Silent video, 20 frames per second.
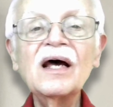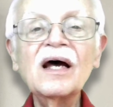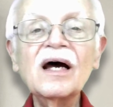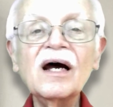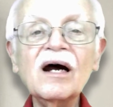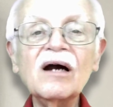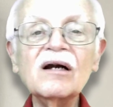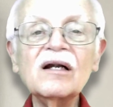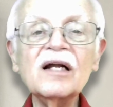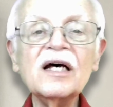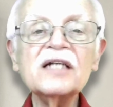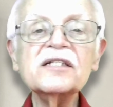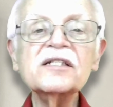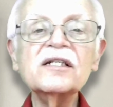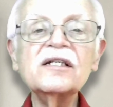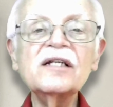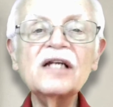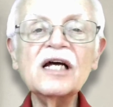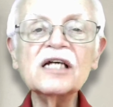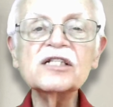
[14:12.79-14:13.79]
Our
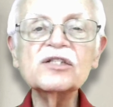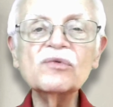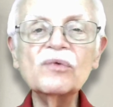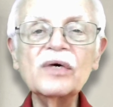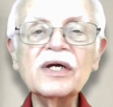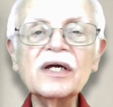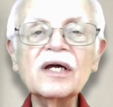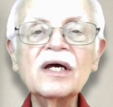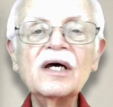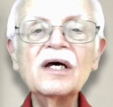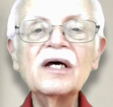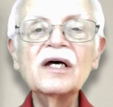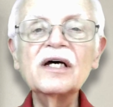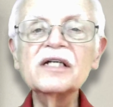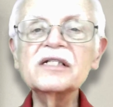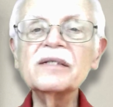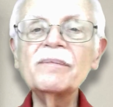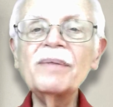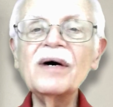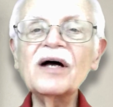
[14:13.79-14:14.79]
lesson next week
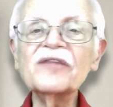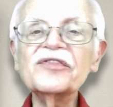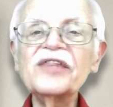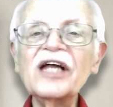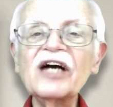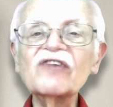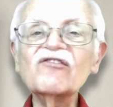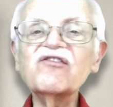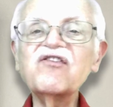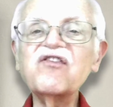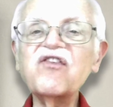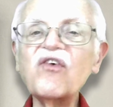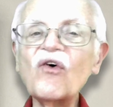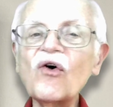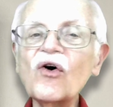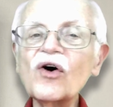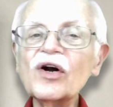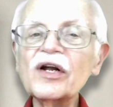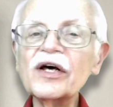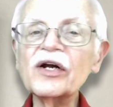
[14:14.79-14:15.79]
is about that
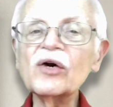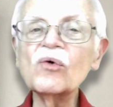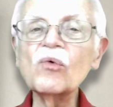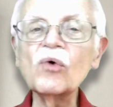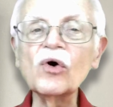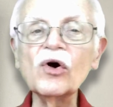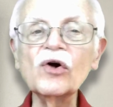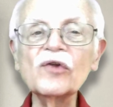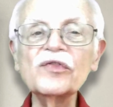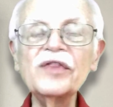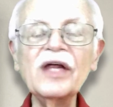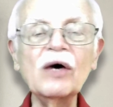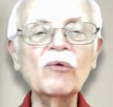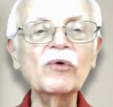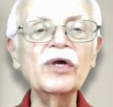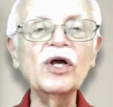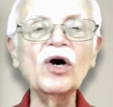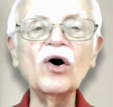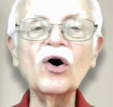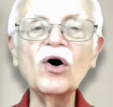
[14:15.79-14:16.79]
four letter word that
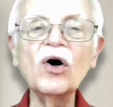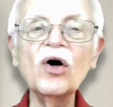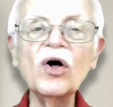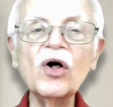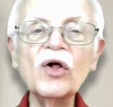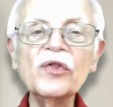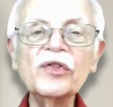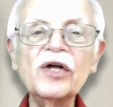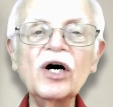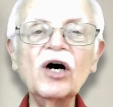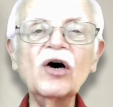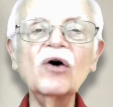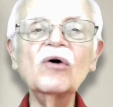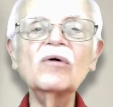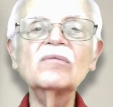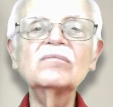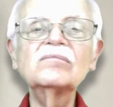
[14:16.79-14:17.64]
we all know